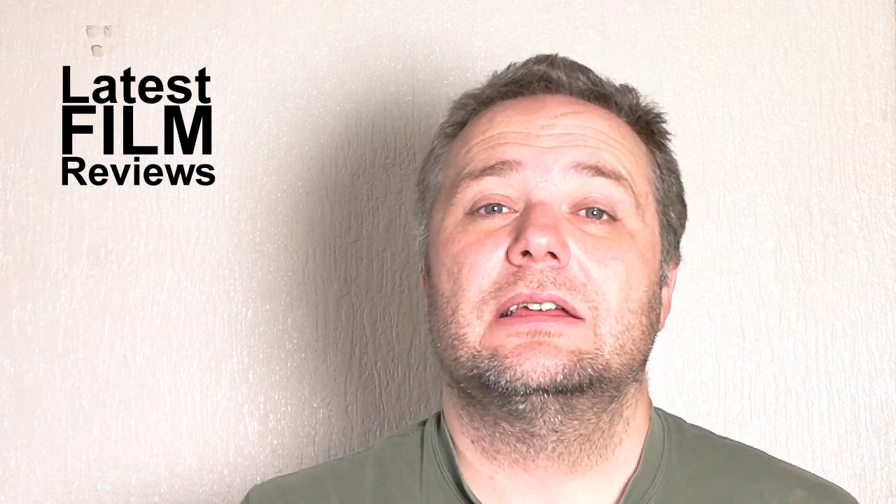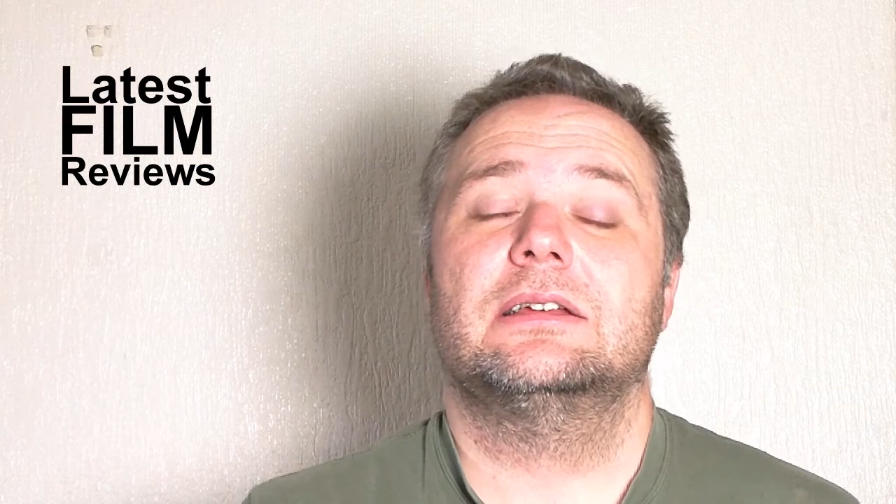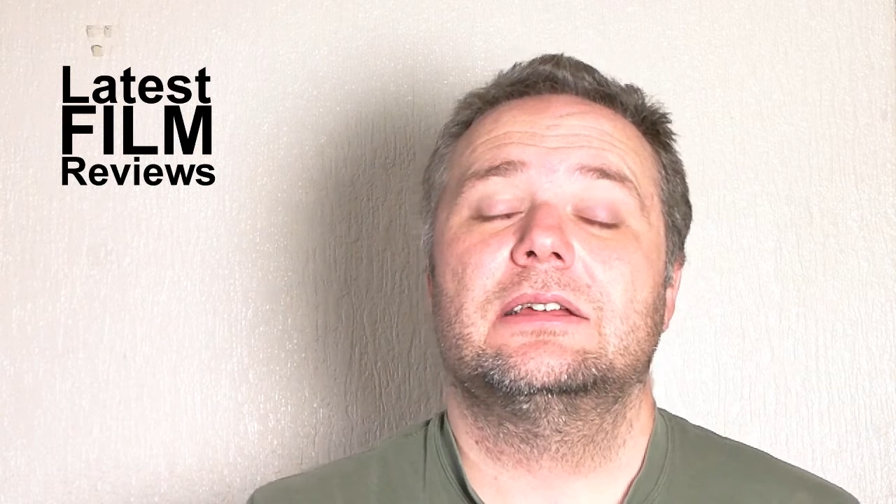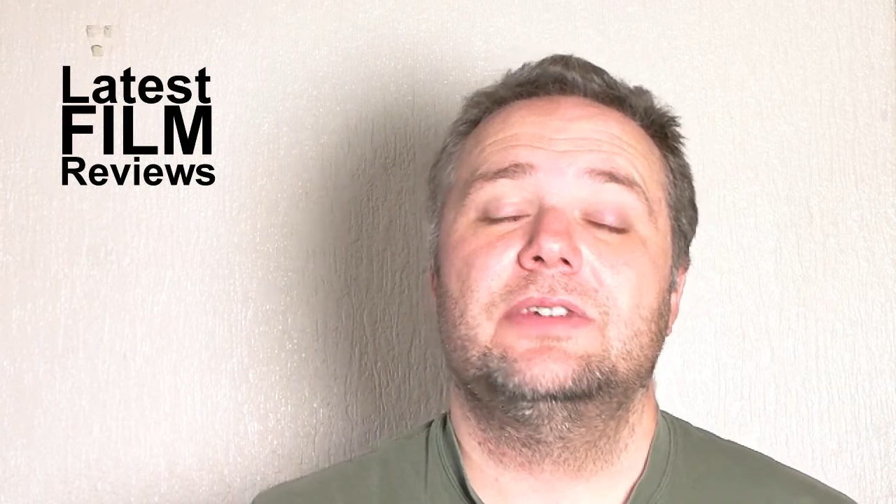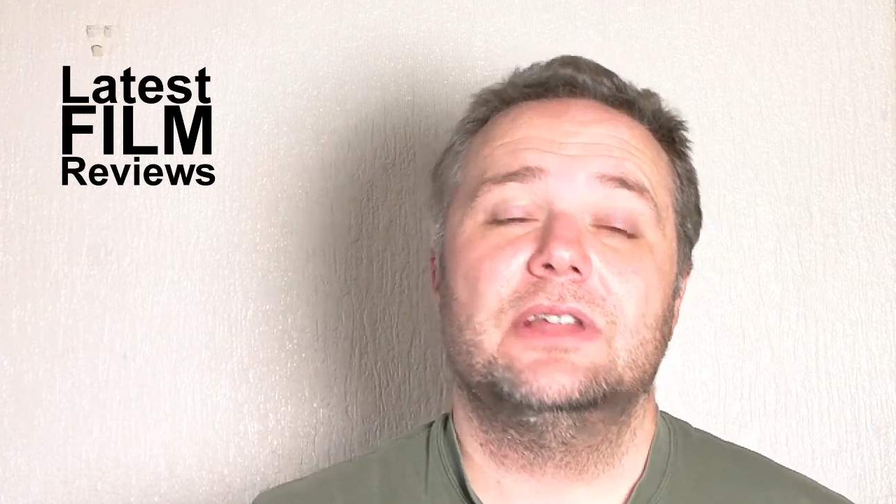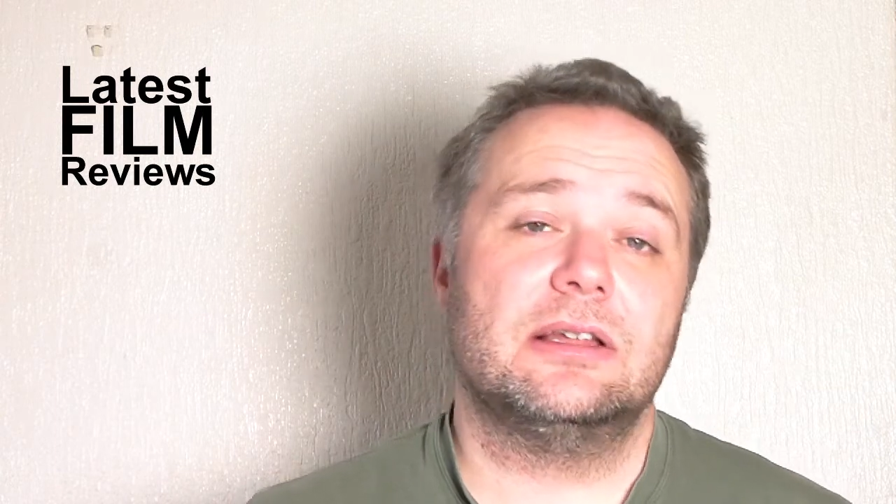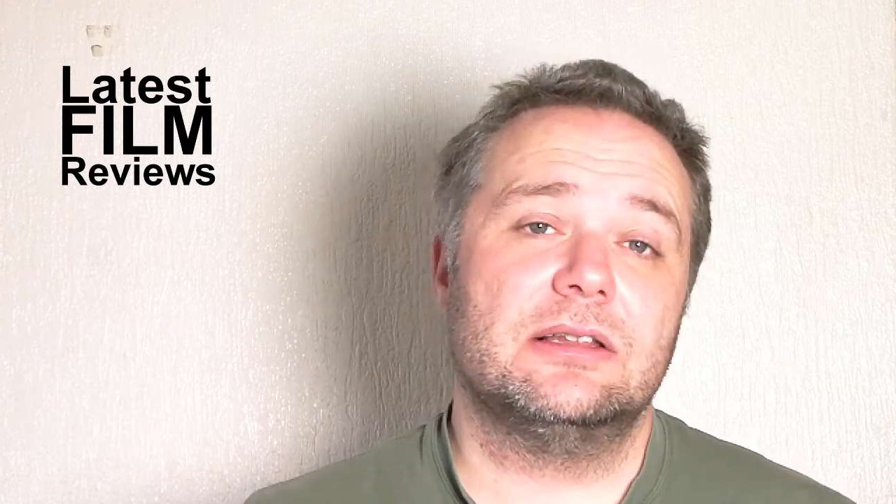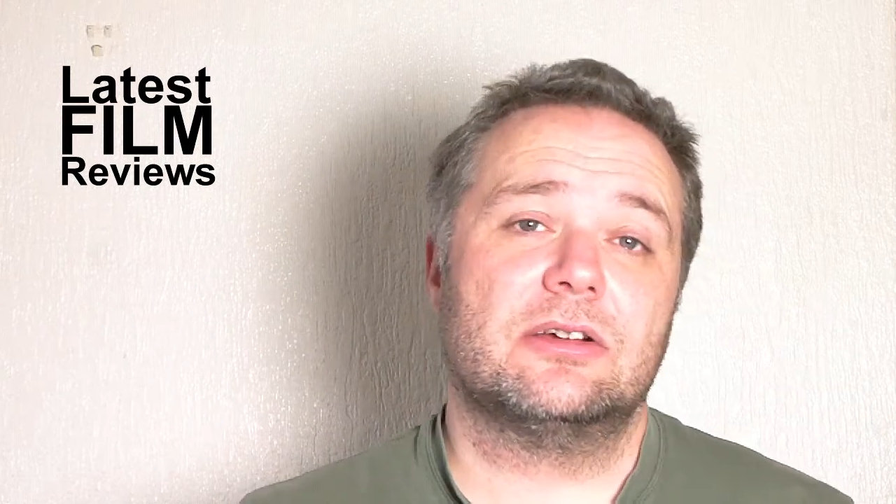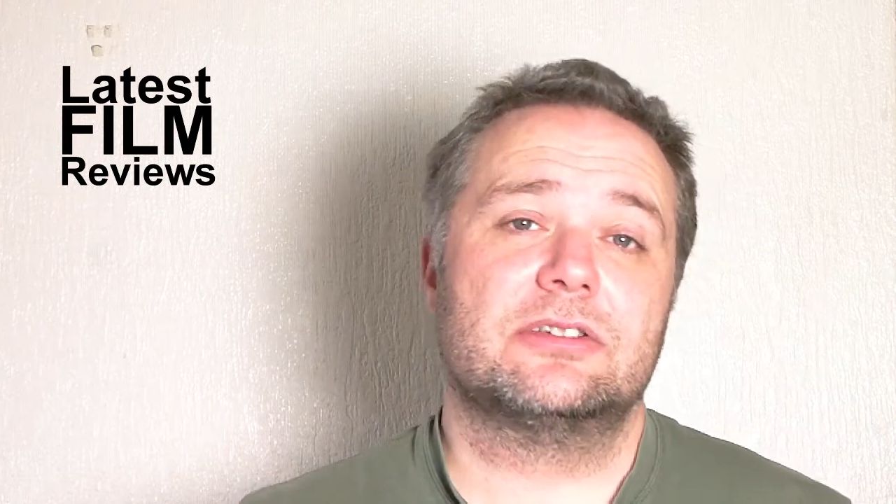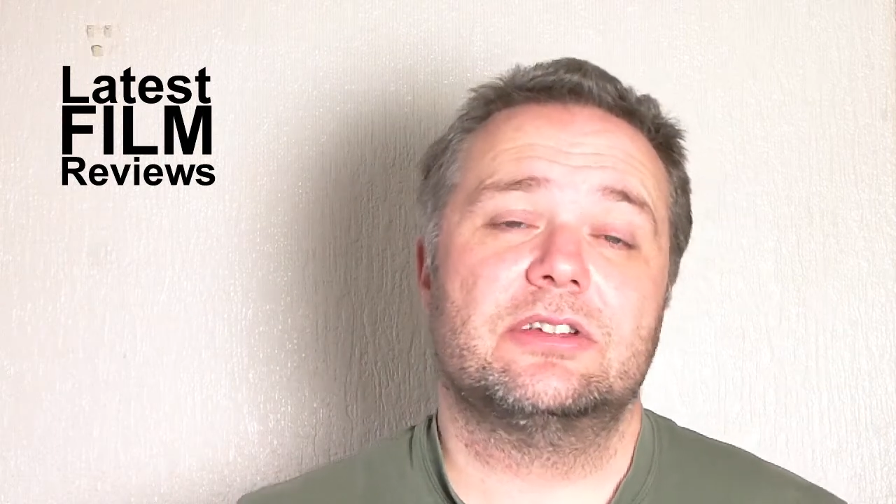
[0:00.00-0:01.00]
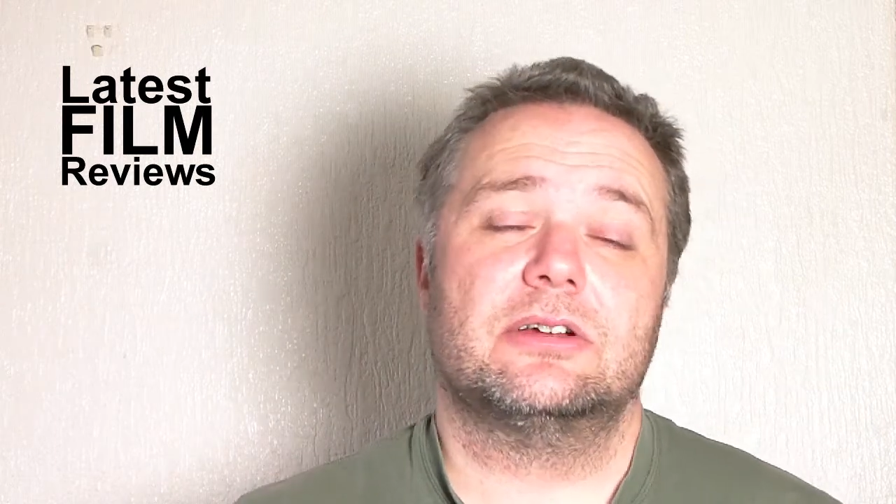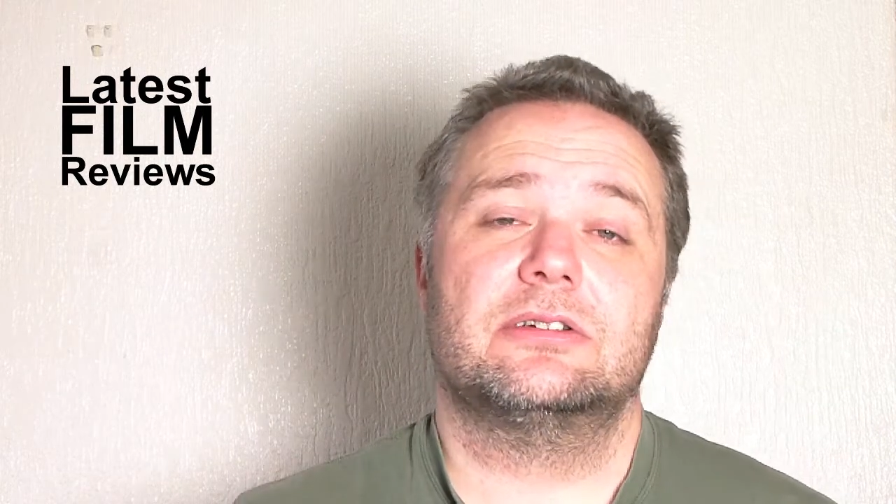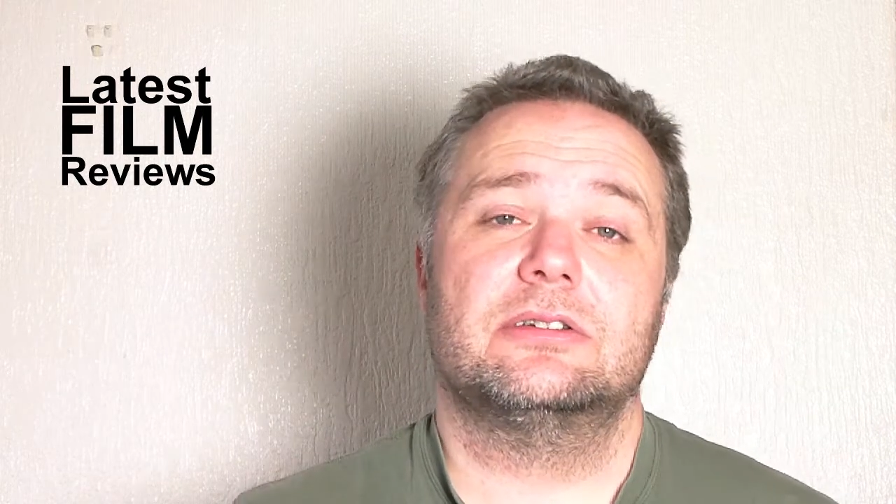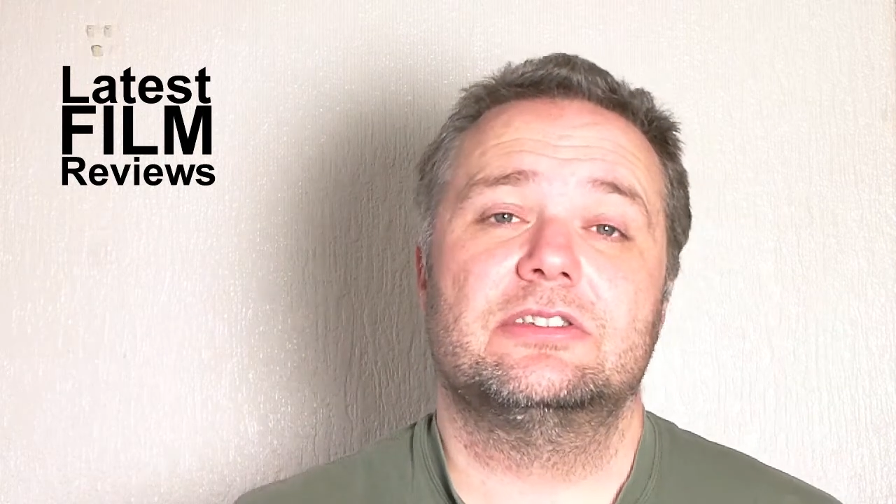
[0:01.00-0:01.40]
if you like Lock, Stock and